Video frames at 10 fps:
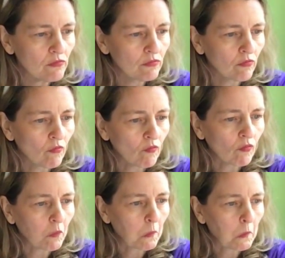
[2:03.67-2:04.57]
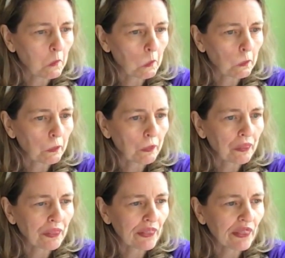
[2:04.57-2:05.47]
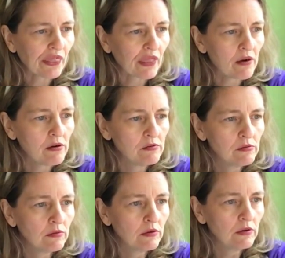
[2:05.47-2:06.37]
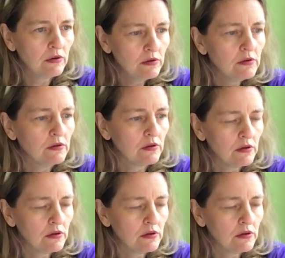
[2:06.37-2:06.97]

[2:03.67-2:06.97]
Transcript: [no speech]